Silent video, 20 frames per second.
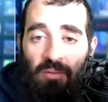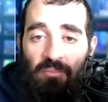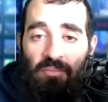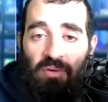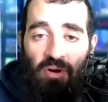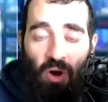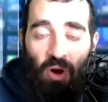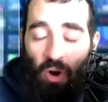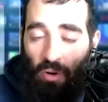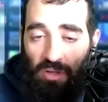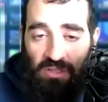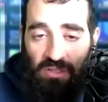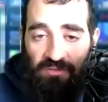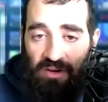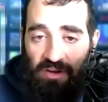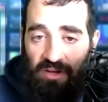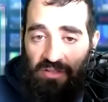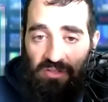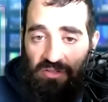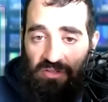but always
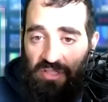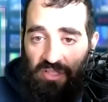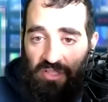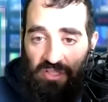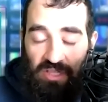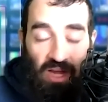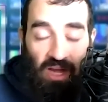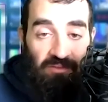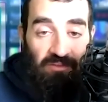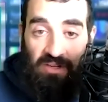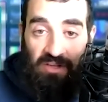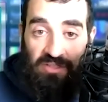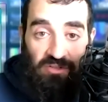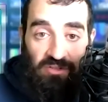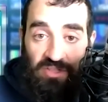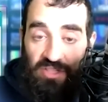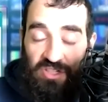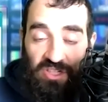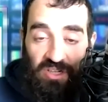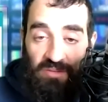very strategic, not very
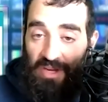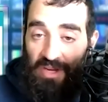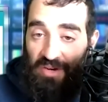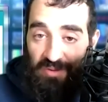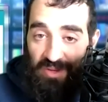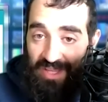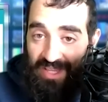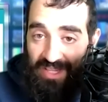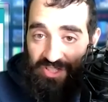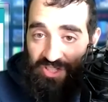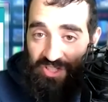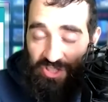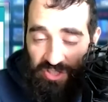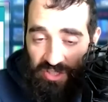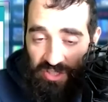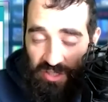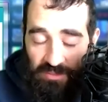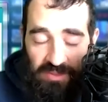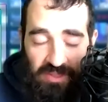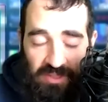strategic in my
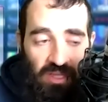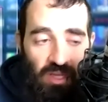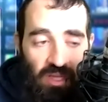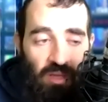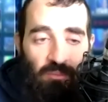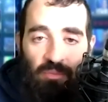relationships,